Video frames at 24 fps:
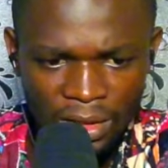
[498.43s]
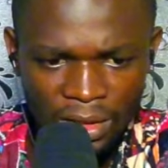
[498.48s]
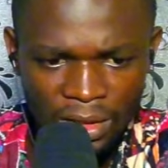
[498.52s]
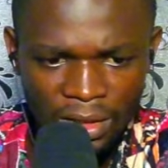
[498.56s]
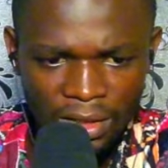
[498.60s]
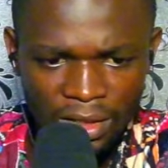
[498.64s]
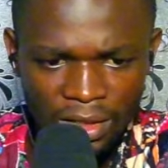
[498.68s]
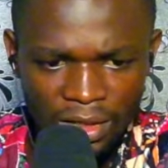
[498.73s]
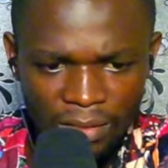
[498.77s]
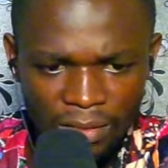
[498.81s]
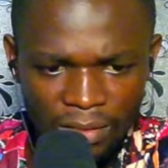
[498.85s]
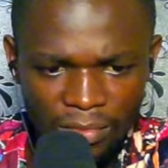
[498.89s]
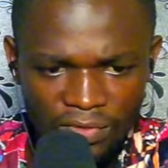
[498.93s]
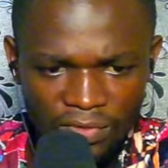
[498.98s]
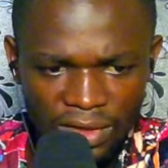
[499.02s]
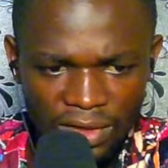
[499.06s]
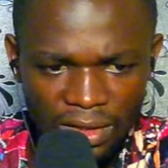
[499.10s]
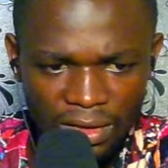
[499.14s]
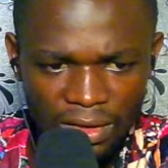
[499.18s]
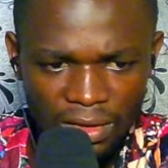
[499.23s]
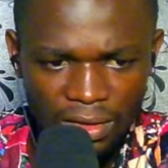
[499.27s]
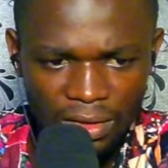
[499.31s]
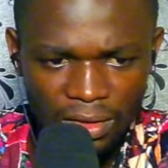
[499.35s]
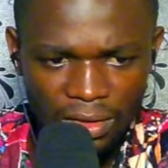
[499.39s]
A move,
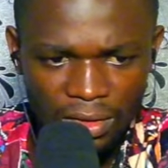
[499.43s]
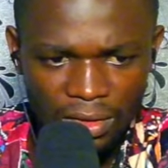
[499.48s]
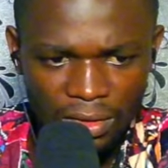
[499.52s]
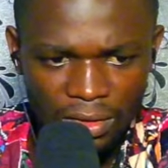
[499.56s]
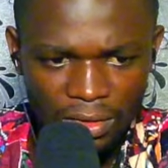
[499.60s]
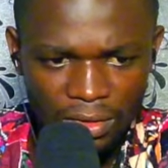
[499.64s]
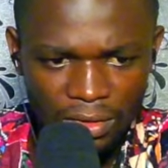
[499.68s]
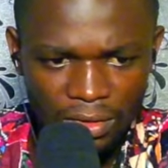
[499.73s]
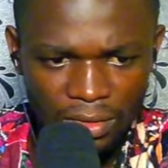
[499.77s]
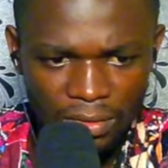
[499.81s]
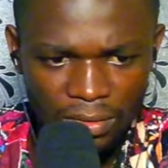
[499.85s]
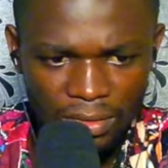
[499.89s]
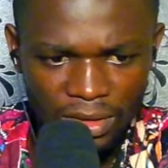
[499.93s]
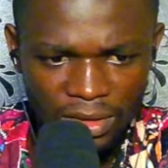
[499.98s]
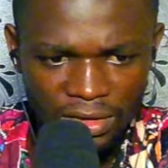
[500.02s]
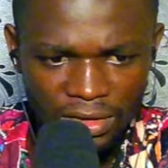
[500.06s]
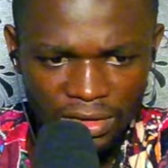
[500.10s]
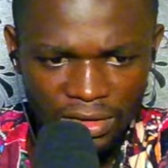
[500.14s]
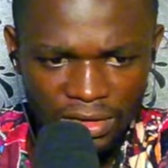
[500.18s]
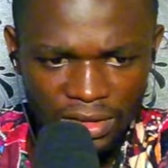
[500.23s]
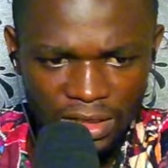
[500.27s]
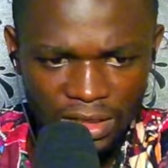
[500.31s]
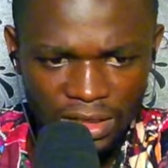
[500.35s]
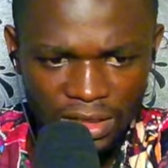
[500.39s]
opponent
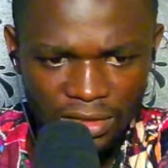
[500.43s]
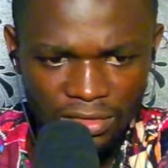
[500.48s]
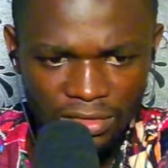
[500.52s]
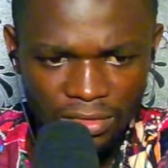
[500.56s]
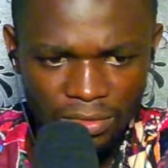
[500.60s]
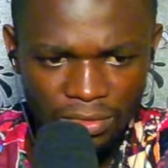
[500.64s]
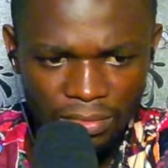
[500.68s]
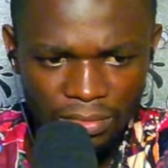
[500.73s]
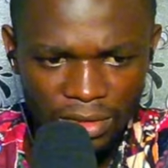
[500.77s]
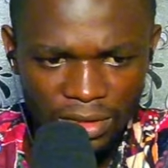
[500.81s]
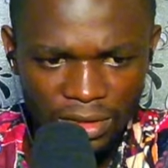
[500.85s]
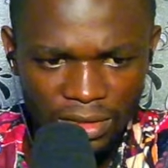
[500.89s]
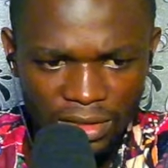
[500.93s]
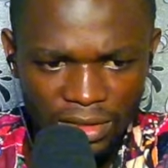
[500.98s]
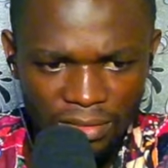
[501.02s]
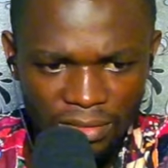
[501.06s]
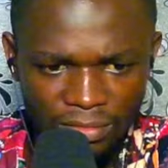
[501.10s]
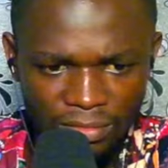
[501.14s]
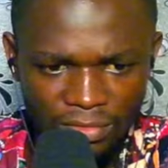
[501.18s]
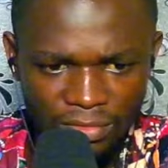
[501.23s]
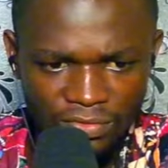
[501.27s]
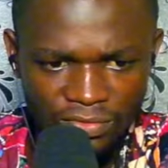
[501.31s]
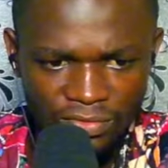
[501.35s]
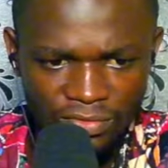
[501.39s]
decides to play that
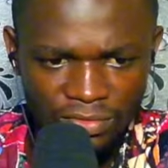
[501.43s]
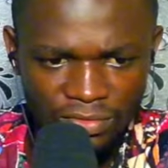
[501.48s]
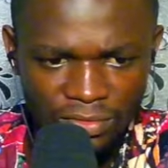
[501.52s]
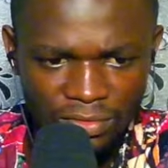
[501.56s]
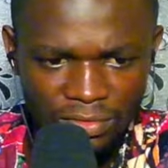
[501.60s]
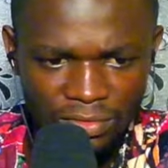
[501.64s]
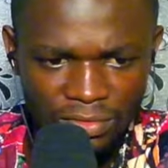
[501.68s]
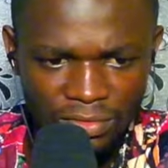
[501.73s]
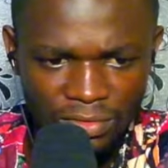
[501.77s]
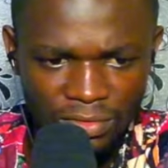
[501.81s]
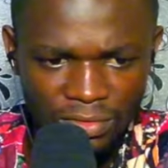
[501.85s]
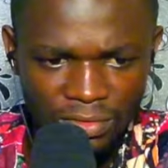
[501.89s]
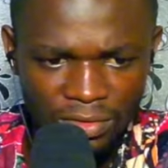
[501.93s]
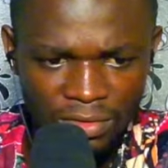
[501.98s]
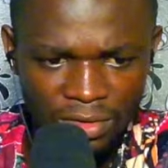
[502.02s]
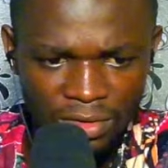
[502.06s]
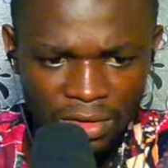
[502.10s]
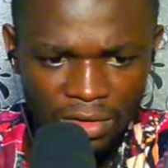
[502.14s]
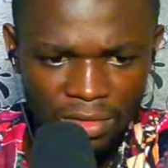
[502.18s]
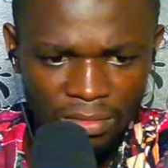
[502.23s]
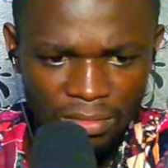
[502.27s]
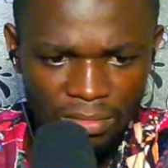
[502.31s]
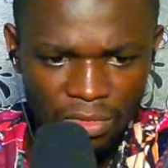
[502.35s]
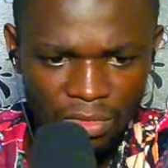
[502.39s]
move.
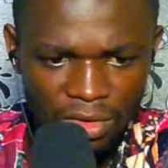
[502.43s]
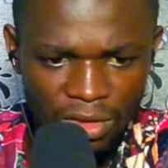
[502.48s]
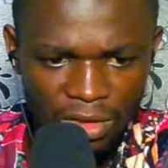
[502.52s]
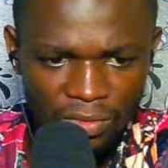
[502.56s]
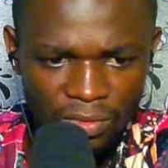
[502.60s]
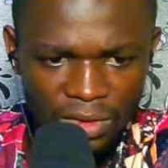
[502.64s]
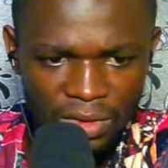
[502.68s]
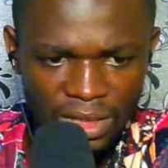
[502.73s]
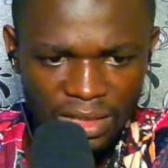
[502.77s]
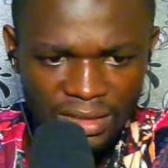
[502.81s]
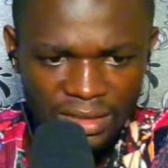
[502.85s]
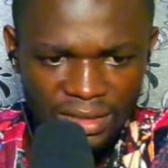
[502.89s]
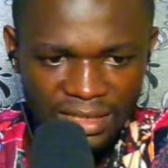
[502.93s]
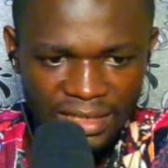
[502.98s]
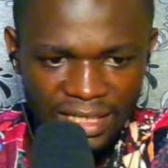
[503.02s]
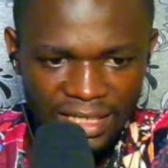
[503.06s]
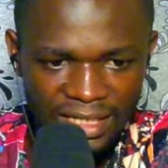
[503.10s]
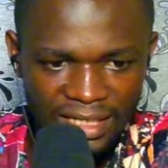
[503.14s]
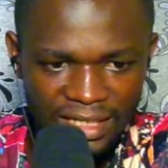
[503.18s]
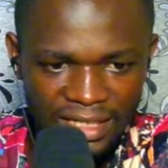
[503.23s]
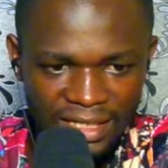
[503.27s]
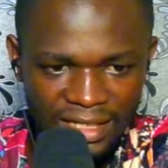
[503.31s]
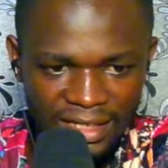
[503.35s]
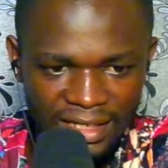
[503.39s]
But now we can
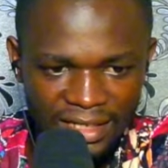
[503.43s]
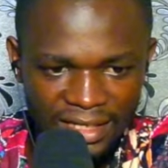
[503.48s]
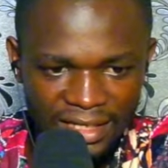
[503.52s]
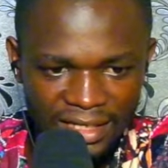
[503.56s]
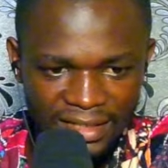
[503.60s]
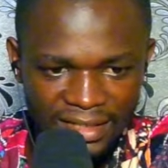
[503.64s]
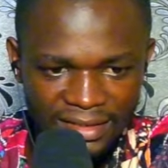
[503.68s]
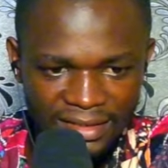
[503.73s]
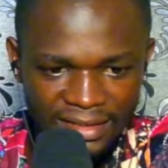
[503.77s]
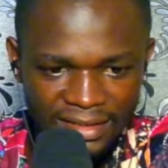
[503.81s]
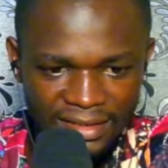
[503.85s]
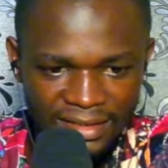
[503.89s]
sack here, guys.